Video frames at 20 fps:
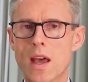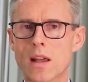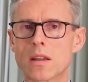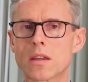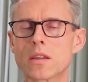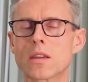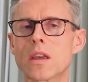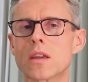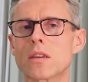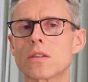
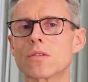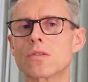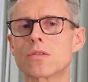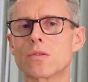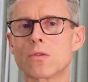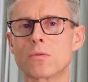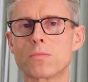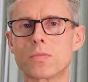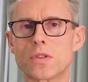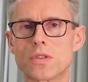allocated
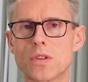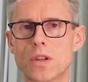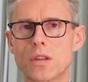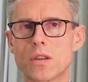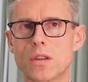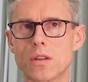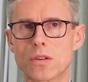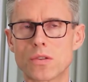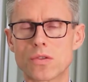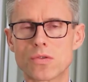to a
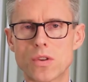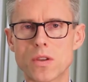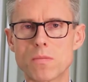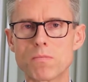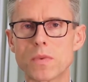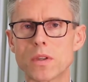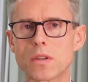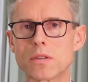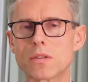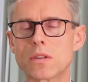particular
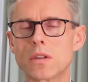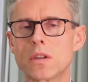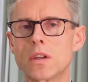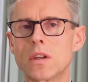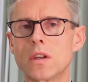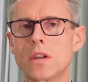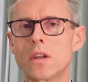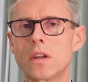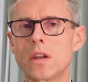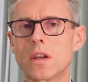treatment
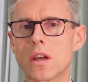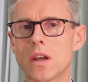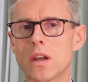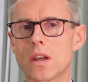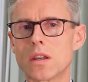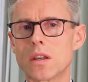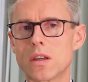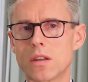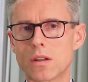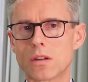
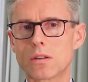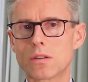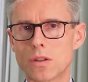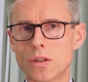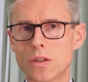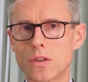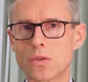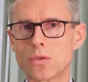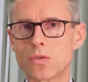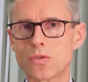in a
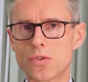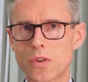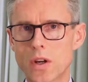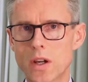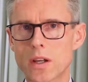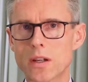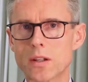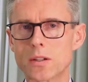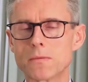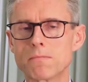clinical
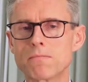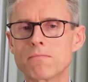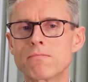trial.